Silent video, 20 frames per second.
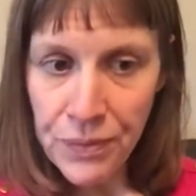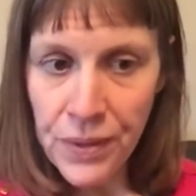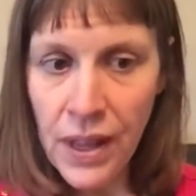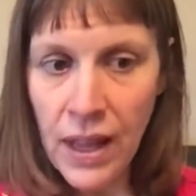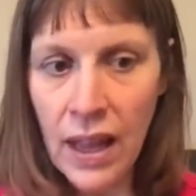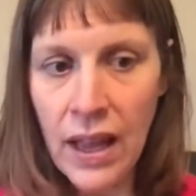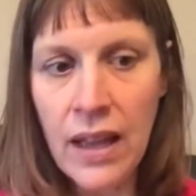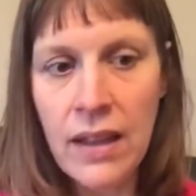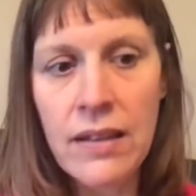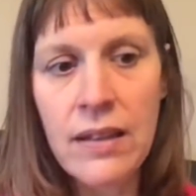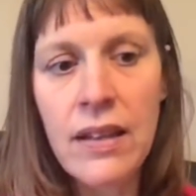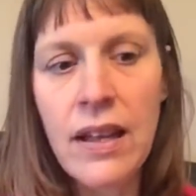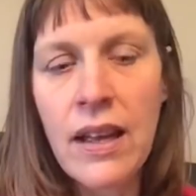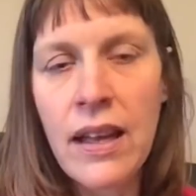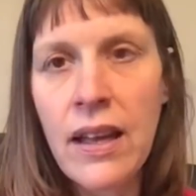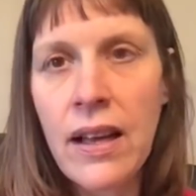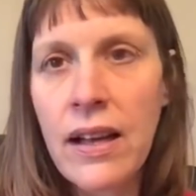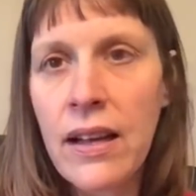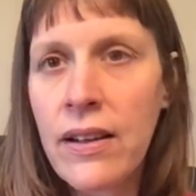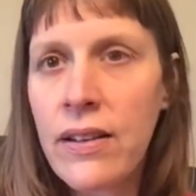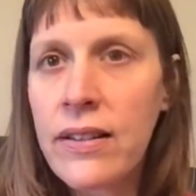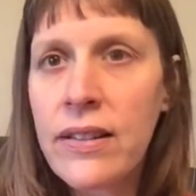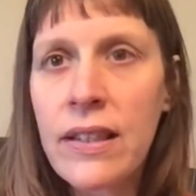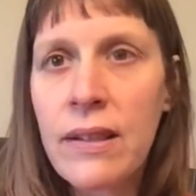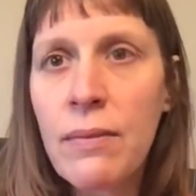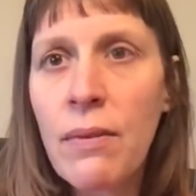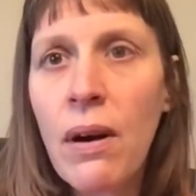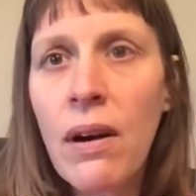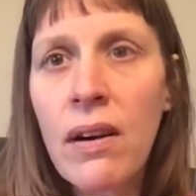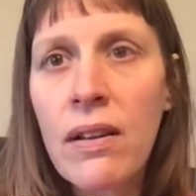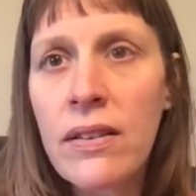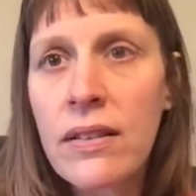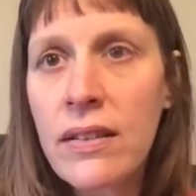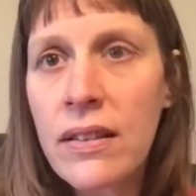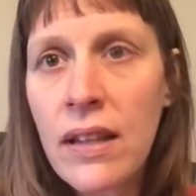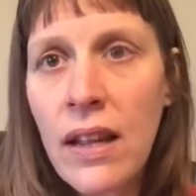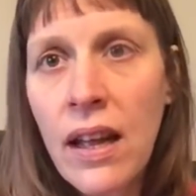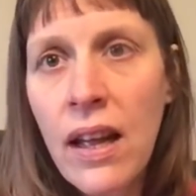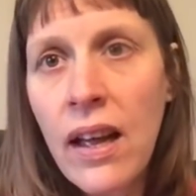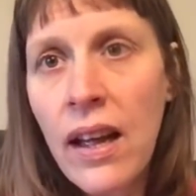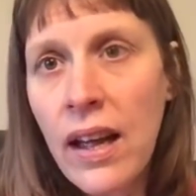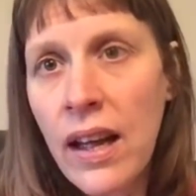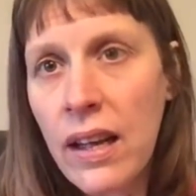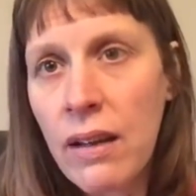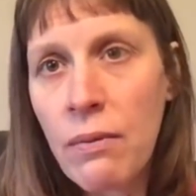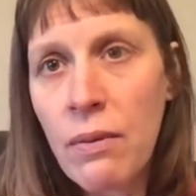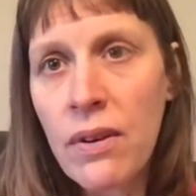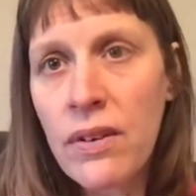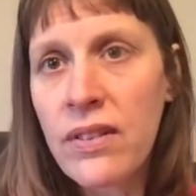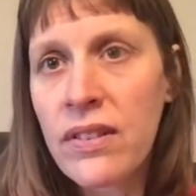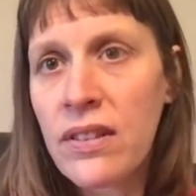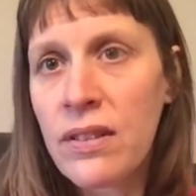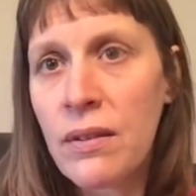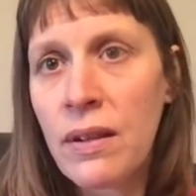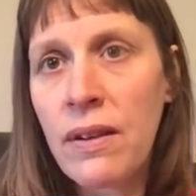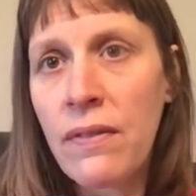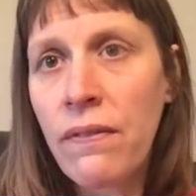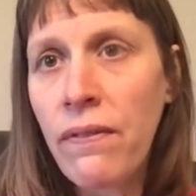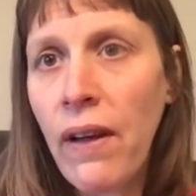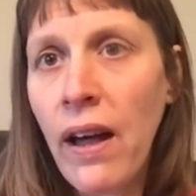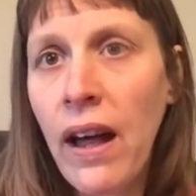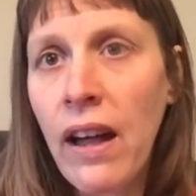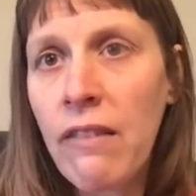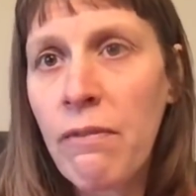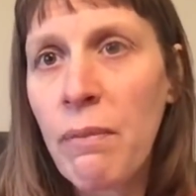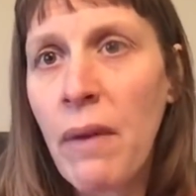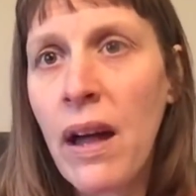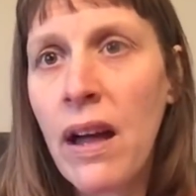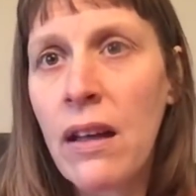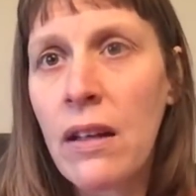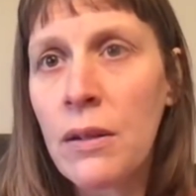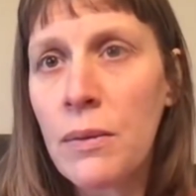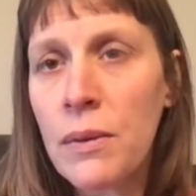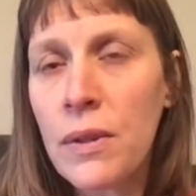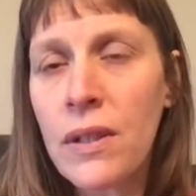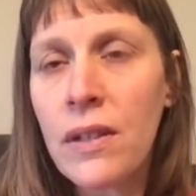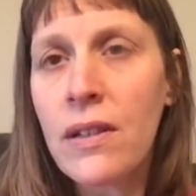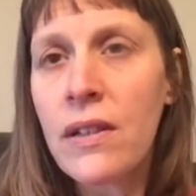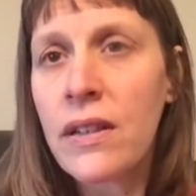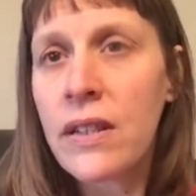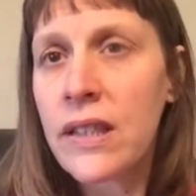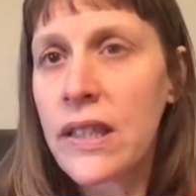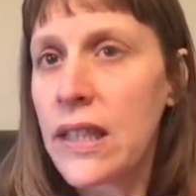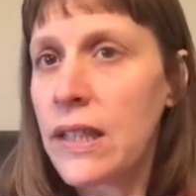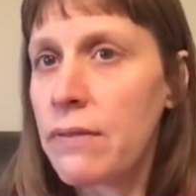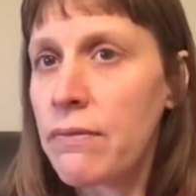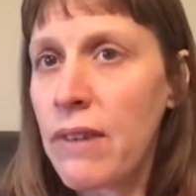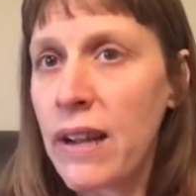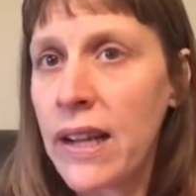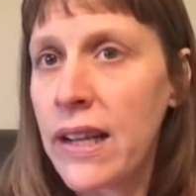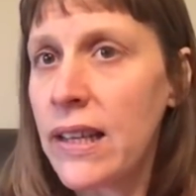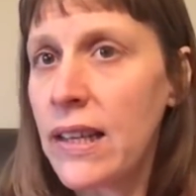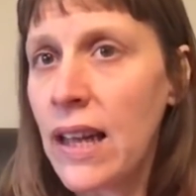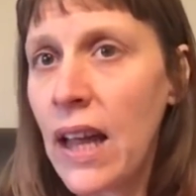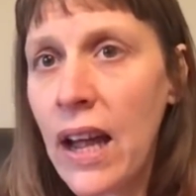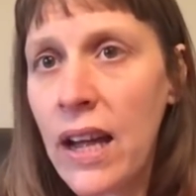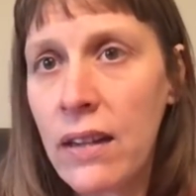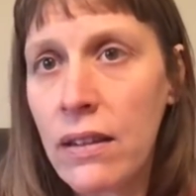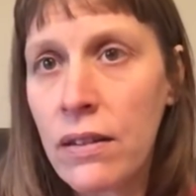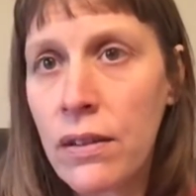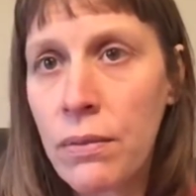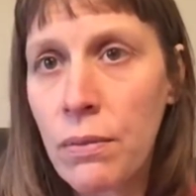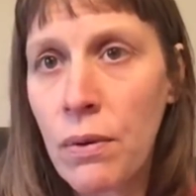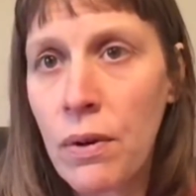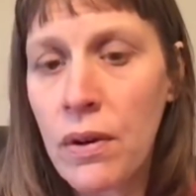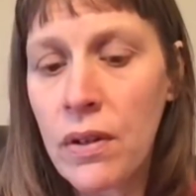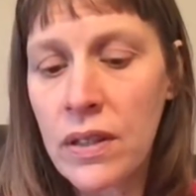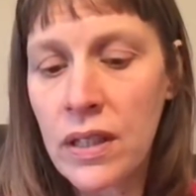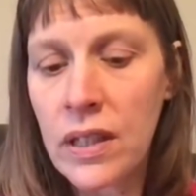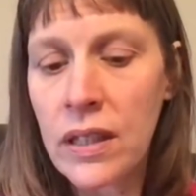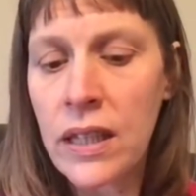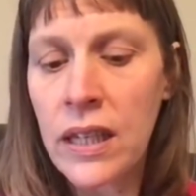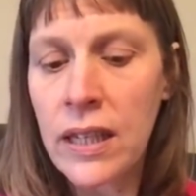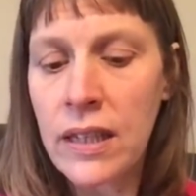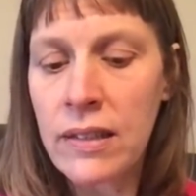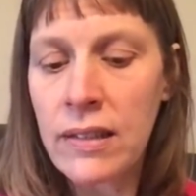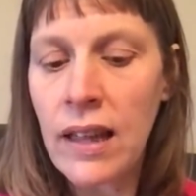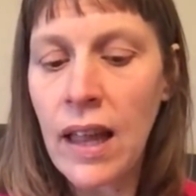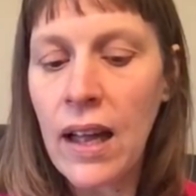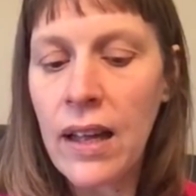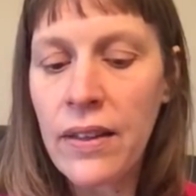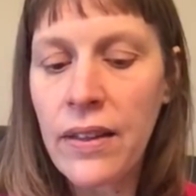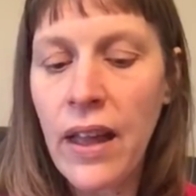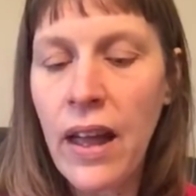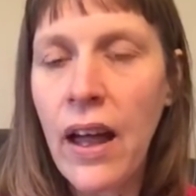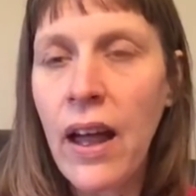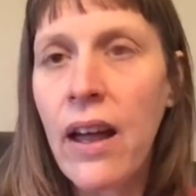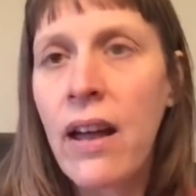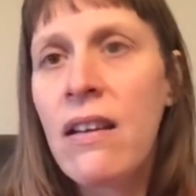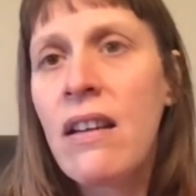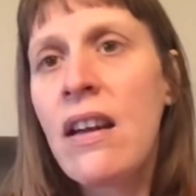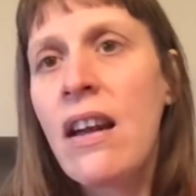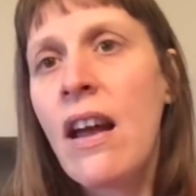And because he was doing 5-mile walks and regular health walks and things like that.